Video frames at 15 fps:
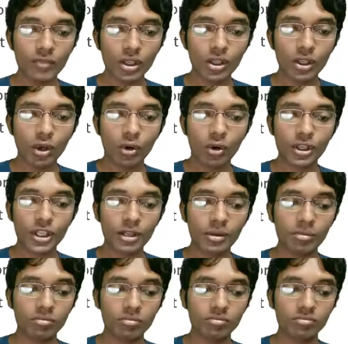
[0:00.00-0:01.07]
Okay,
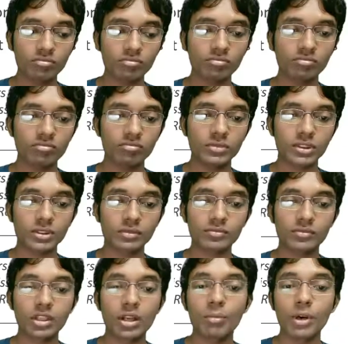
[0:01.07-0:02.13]

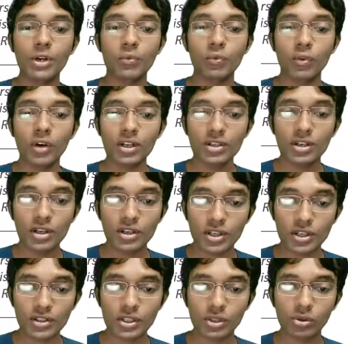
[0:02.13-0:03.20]
but what does
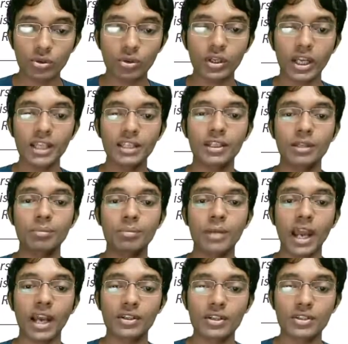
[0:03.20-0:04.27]
it look like in
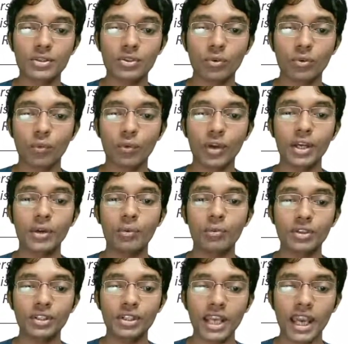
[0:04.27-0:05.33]
practice where we
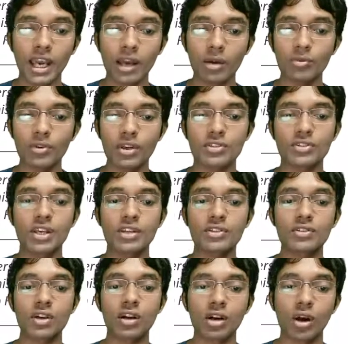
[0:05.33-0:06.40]
have STS
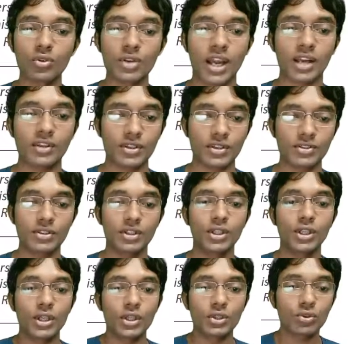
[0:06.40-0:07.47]
account access?
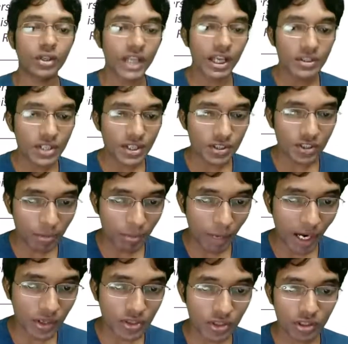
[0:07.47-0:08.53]
So again, just a
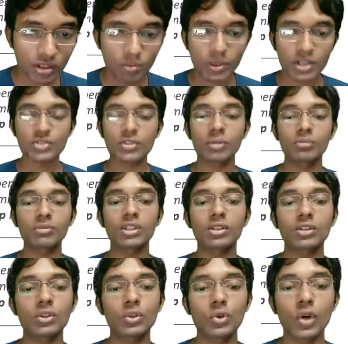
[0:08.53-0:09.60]
reminder, but something
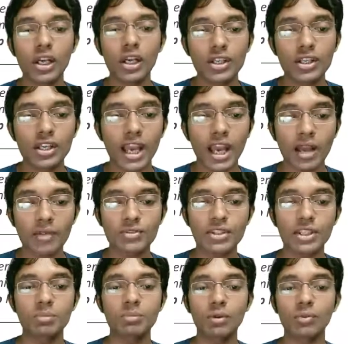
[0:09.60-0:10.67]
you already have seen
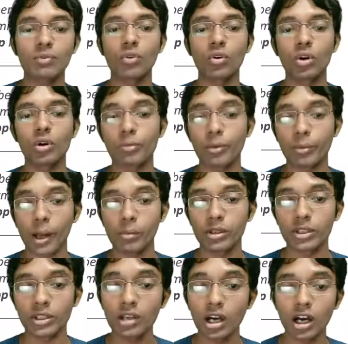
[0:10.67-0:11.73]
before probably.
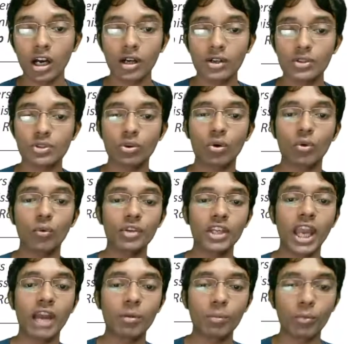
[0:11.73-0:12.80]
So we have a
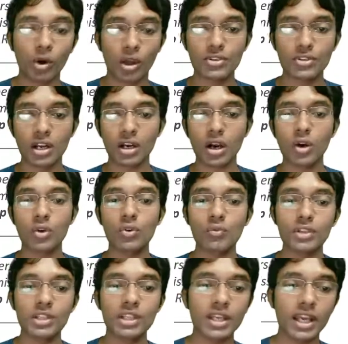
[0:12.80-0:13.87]
production account within
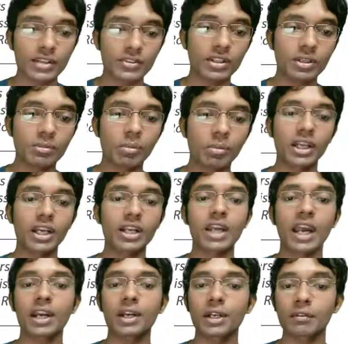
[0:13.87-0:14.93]
S3 bucket and a
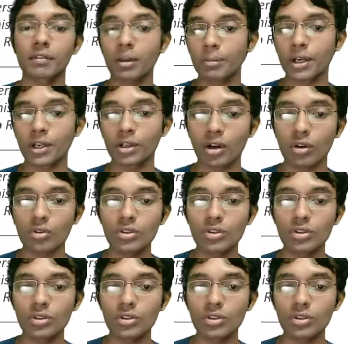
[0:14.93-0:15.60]
development account.